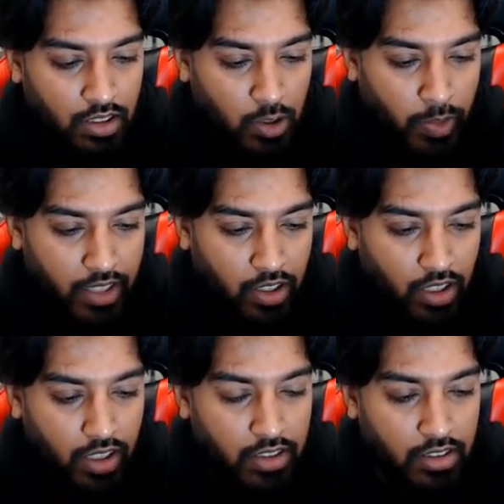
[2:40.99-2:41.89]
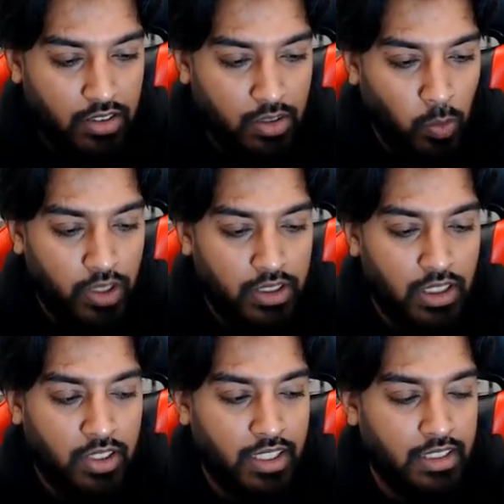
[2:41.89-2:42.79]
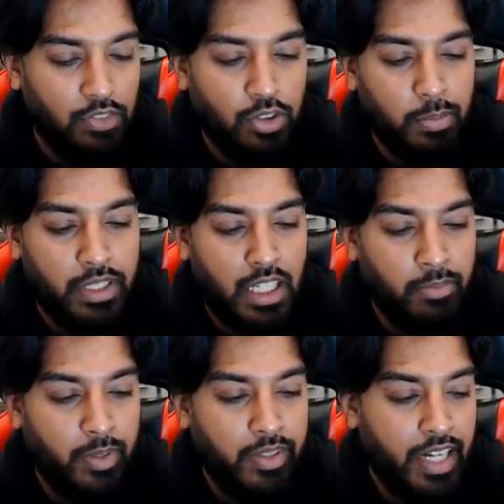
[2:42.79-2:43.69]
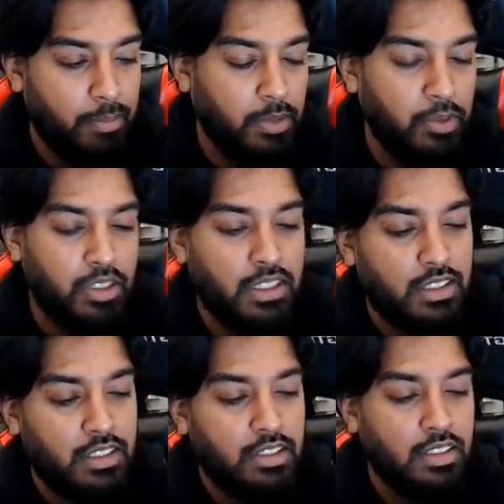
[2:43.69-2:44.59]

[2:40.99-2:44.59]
Great card. Worked out nicely for me. I'm very happy with this.